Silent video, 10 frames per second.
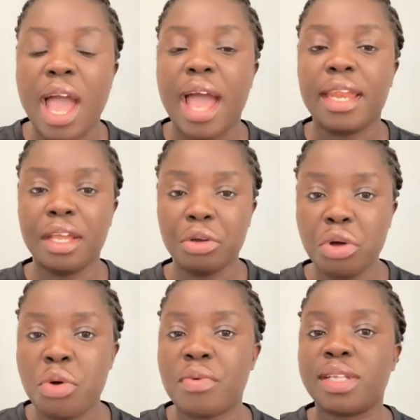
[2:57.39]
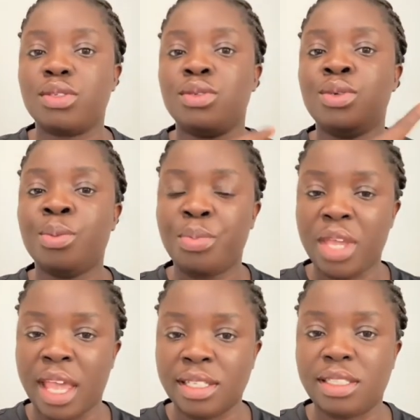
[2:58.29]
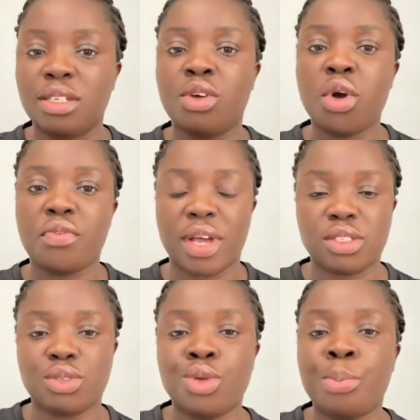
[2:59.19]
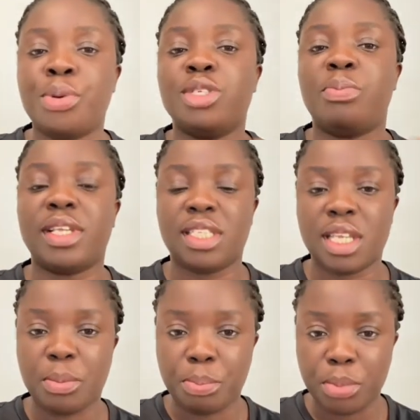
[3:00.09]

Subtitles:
and then go over to do BSc, go over to do post-basic